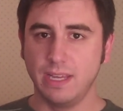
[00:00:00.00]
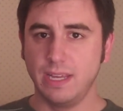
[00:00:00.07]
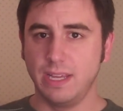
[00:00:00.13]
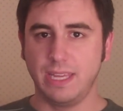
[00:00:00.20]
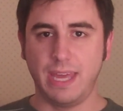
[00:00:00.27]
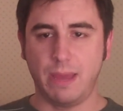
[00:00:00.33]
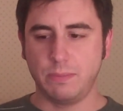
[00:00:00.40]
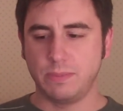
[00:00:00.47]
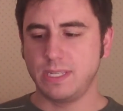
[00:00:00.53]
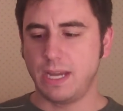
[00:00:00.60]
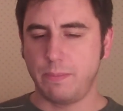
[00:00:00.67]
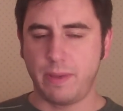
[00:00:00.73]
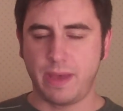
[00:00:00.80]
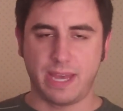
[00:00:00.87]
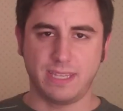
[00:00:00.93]

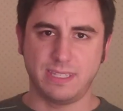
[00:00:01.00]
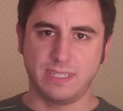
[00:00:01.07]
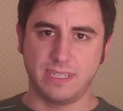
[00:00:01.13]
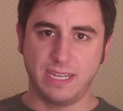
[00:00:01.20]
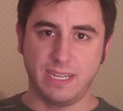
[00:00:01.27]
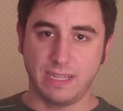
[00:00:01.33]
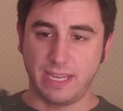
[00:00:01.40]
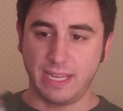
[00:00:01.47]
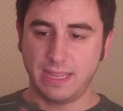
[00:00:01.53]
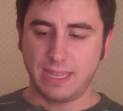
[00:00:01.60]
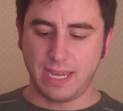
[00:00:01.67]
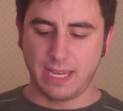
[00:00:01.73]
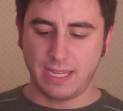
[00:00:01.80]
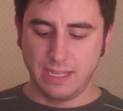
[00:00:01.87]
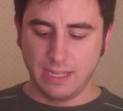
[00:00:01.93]
GameStop has. I didn't like
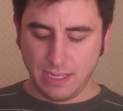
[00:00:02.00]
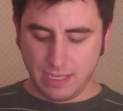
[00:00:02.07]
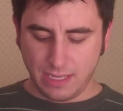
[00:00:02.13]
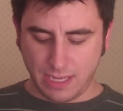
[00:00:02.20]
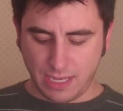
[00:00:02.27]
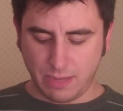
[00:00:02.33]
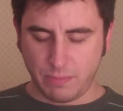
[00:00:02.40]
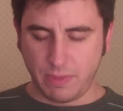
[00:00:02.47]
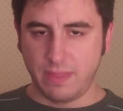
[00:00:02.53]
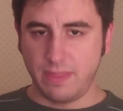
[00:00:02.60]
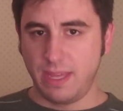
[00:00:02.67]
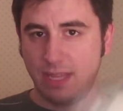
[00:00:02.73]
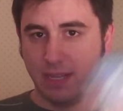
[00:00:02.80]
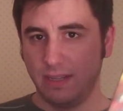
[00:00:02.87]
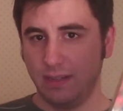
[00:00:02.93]
that. And
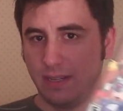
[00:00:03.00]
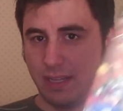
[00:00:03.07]
then,